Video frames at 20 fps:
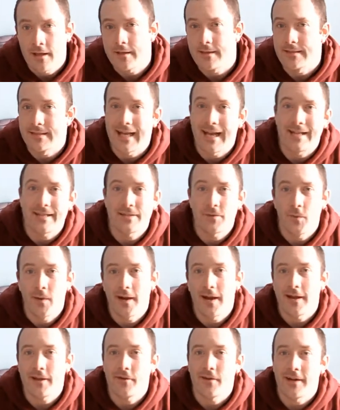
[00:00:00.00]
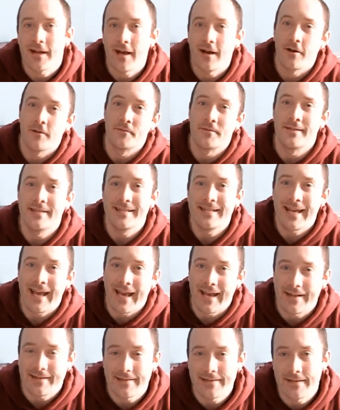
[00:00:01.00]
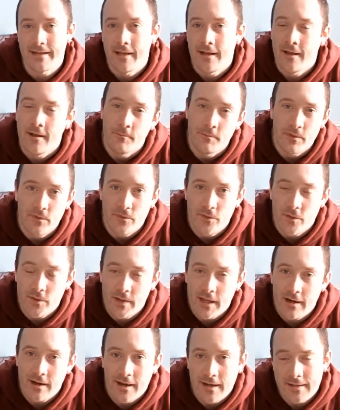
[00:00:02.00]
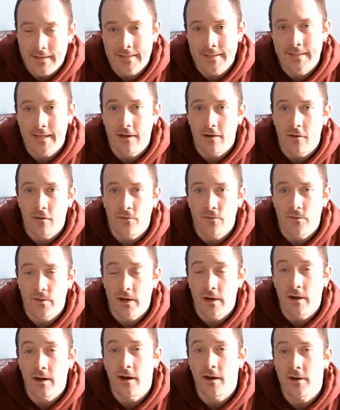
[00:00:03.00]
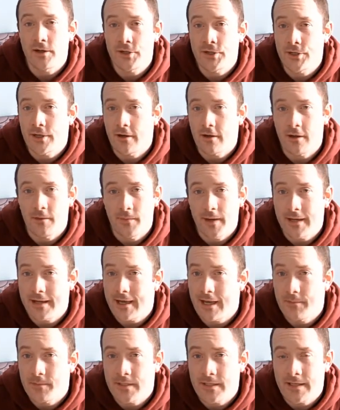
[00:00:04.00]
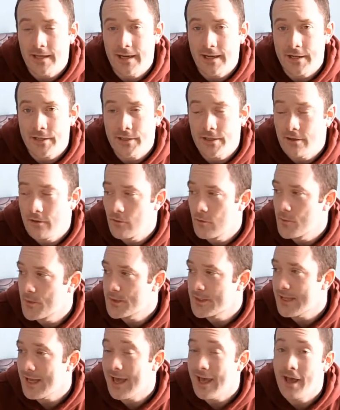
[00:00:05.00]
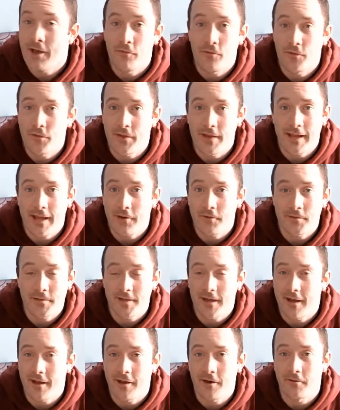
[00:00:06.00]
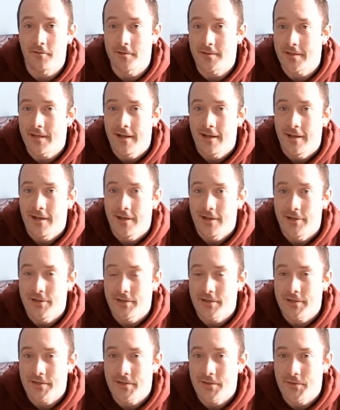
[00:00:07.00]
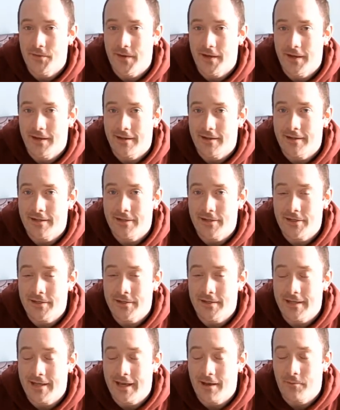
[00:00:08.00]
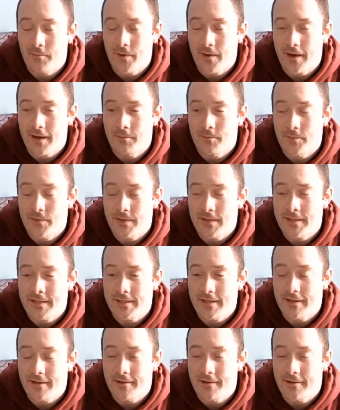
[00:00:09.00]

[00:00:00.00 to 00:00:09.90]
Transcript: because that's when I got out of debt. Before then, I had to sell off a large chunk of my games collection, almost everything else I owned, just to get by. But